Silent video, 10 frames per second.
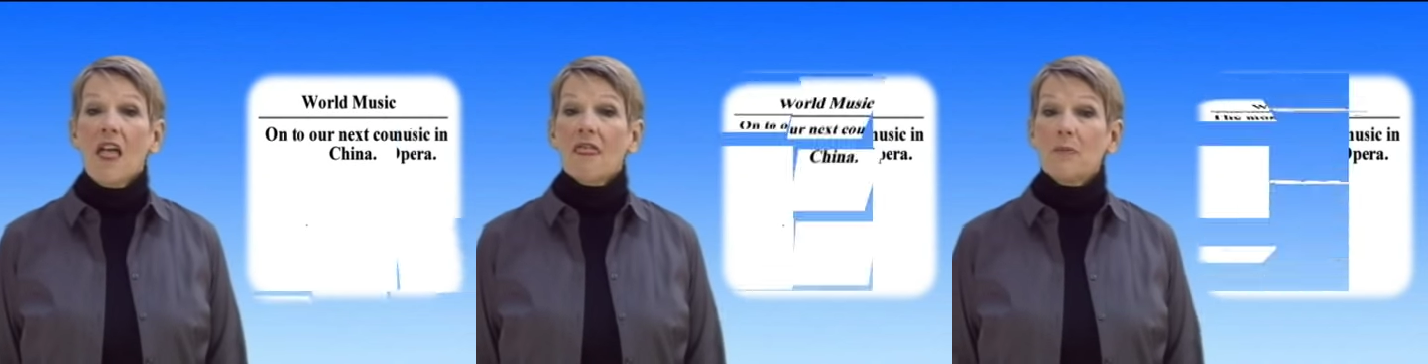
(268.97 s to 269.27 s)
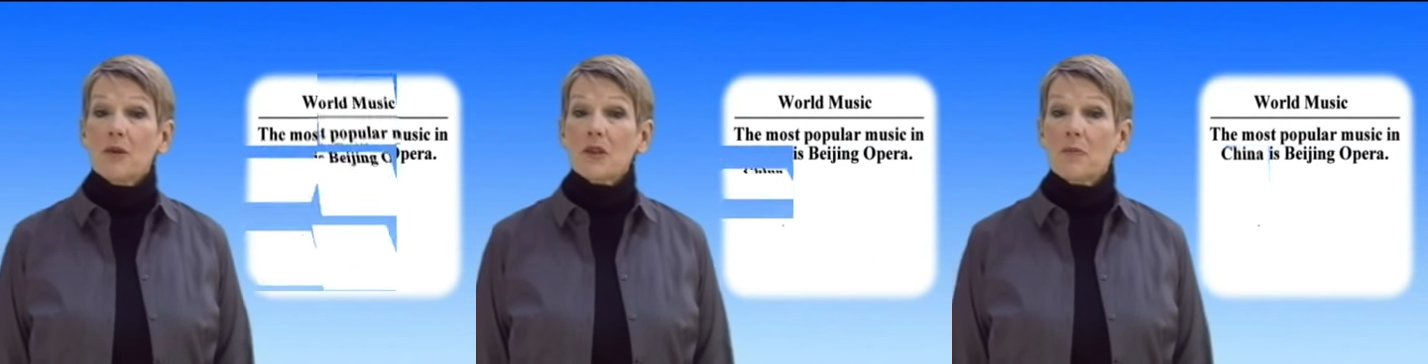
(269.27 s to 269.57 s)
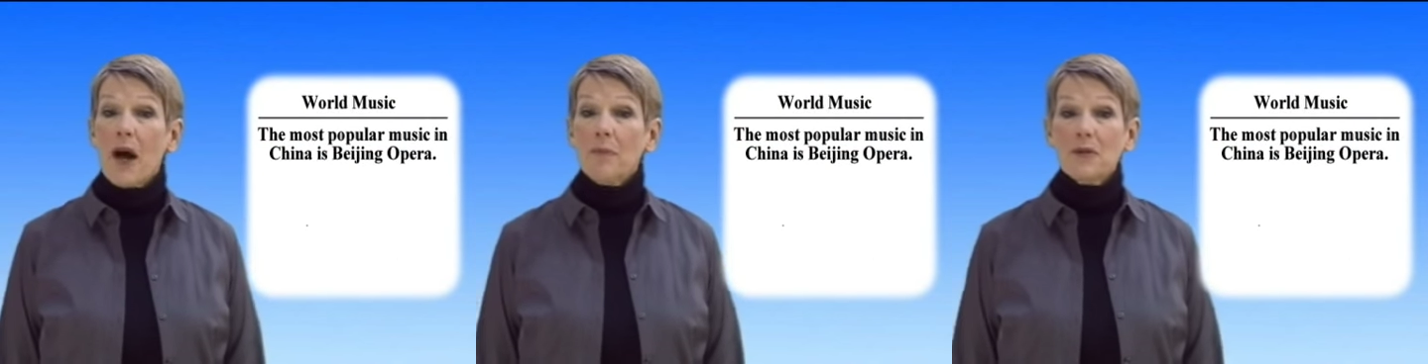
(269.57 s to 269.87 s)
The most
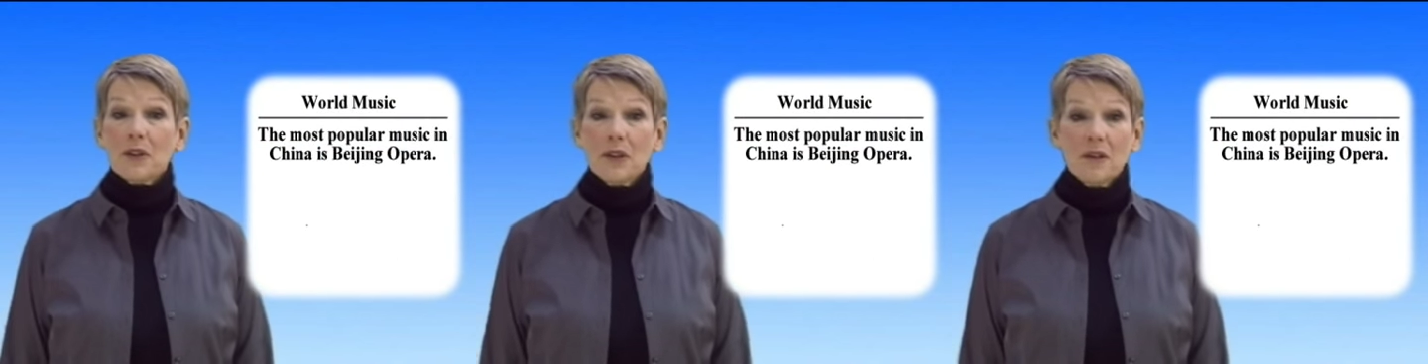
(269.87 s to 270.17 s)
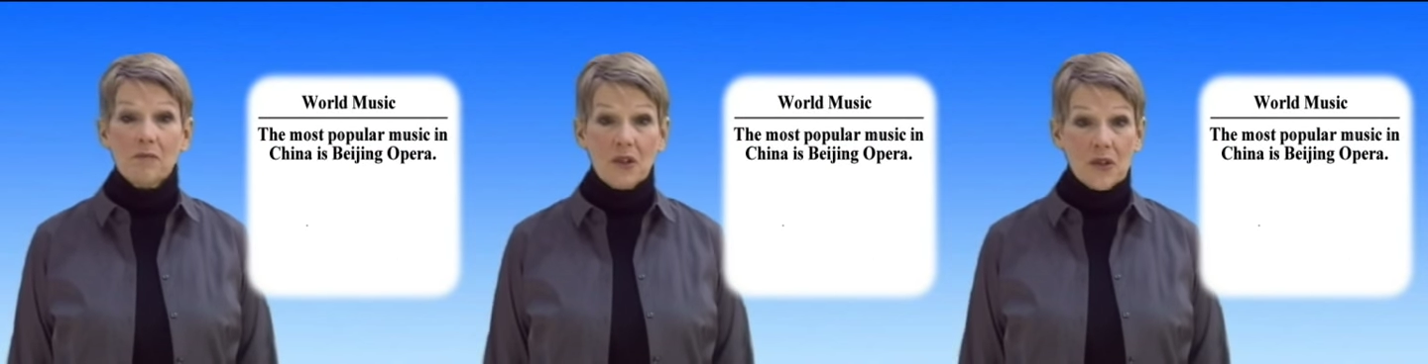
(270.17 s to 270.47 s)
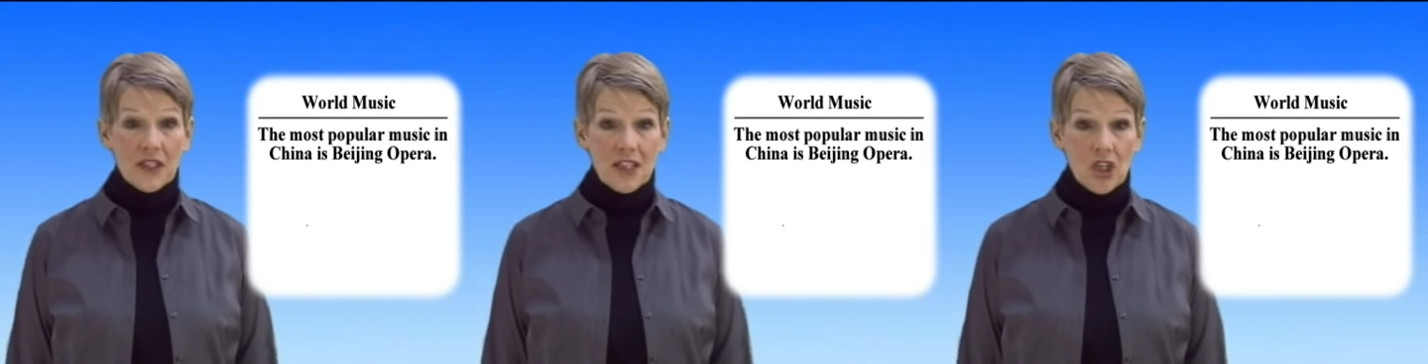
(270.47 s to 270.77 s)
popular
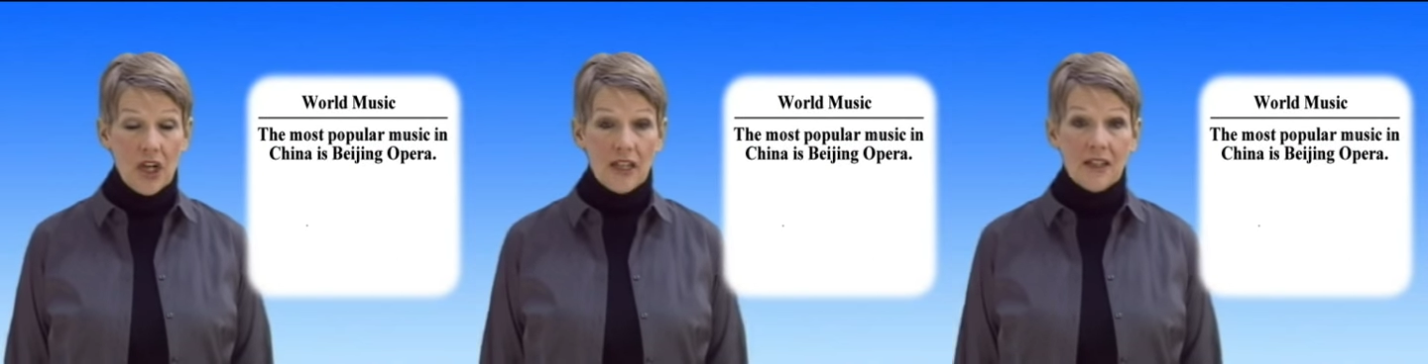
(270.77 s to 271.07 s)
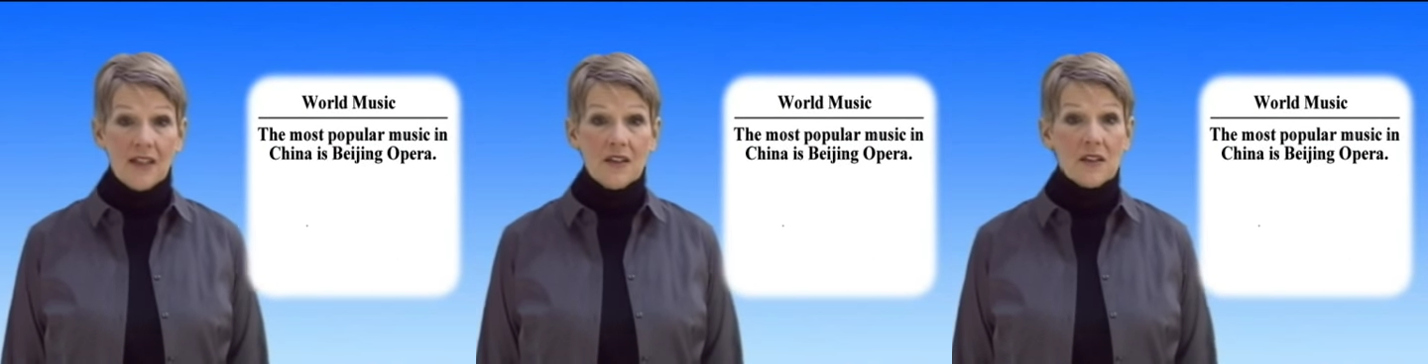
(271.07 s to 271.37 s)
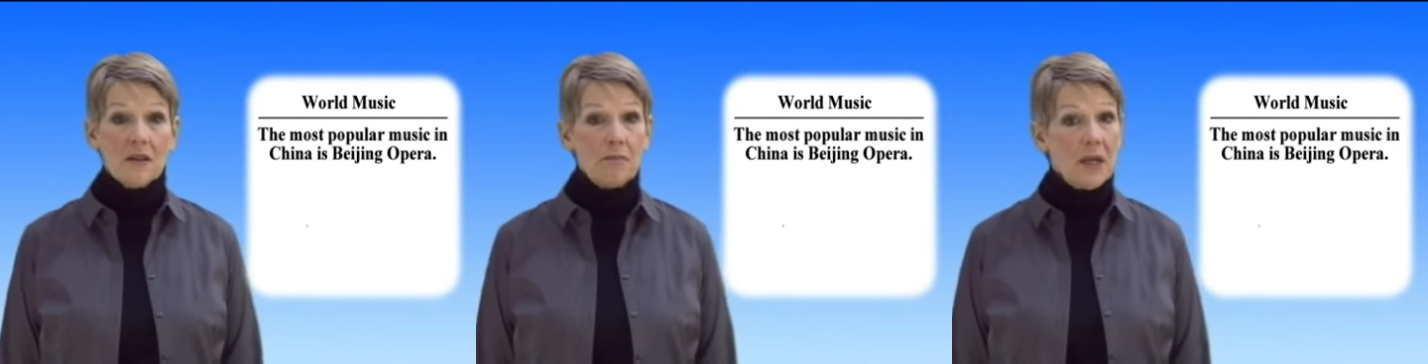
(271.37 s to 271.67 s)
music in China
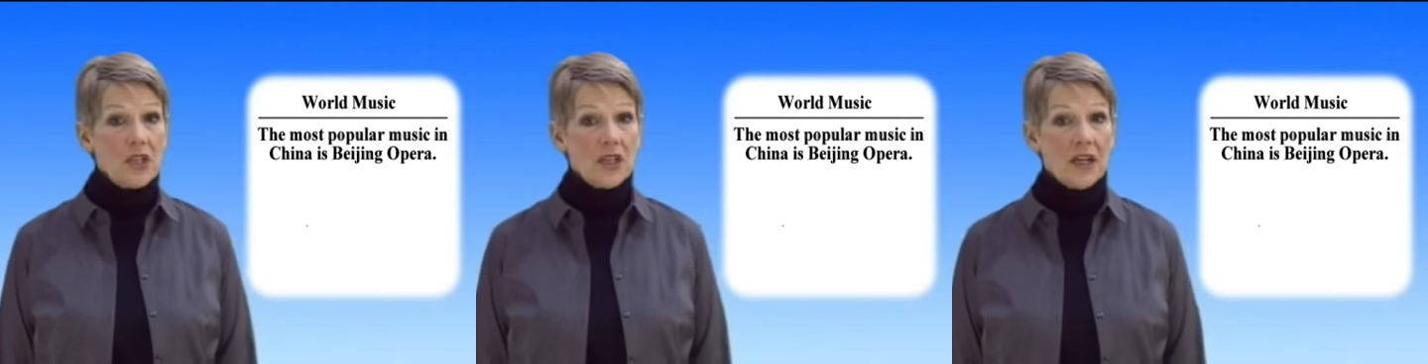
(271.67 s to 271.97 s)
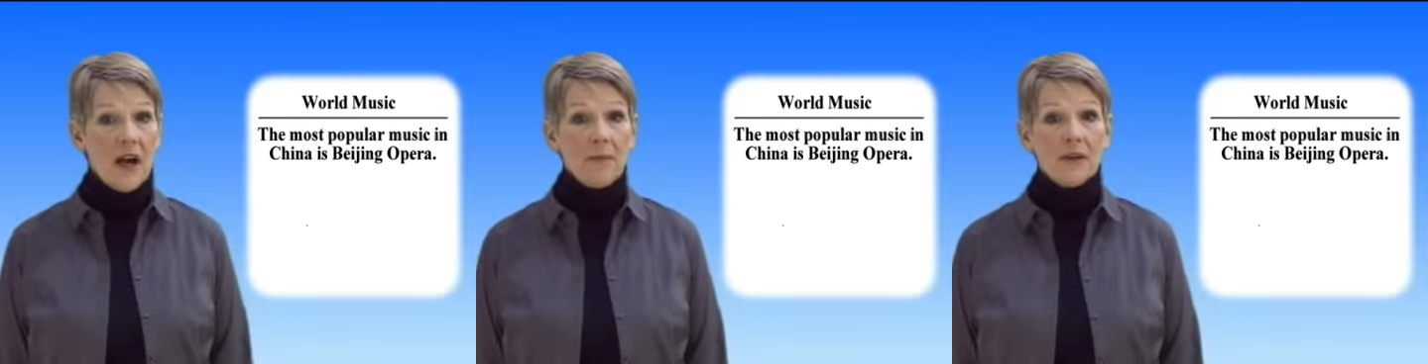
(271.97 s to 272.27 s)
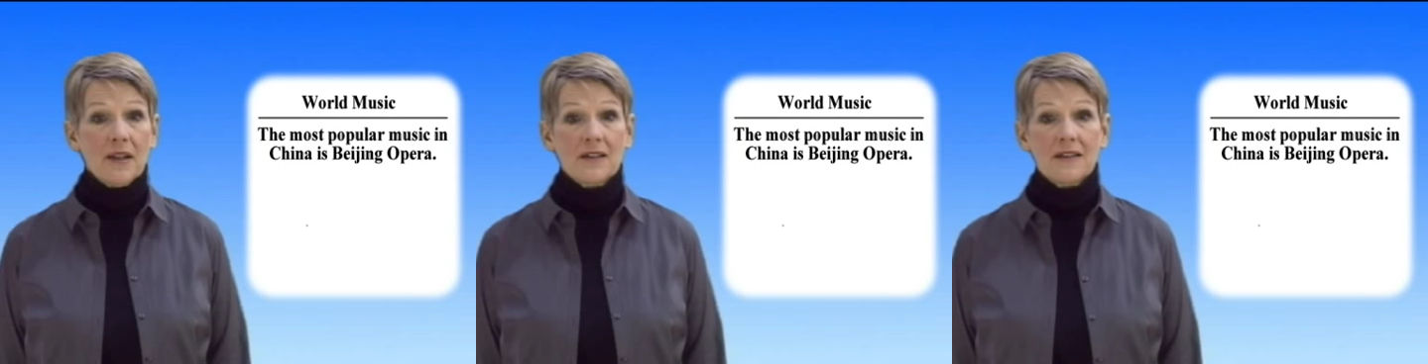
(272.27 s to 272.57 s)
is Beijing opera.